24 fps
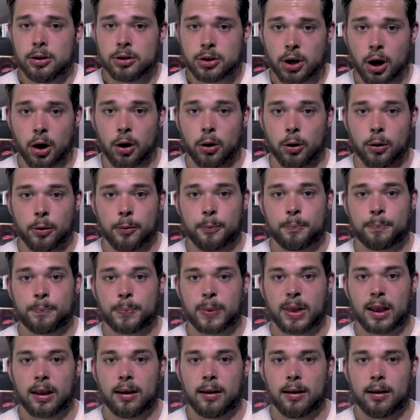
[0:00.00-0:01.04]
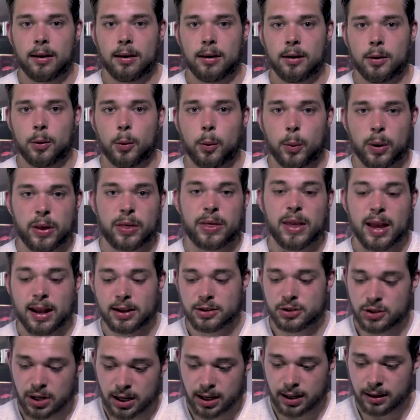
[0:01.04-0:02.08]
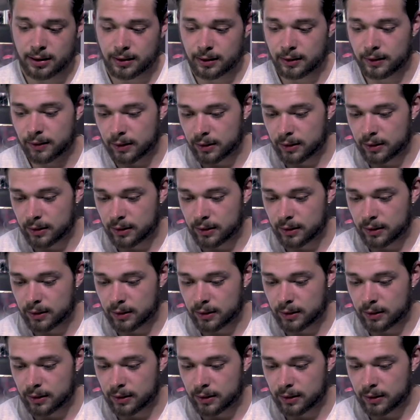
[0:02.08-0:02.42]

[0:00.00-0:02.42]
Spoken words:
So, with that said,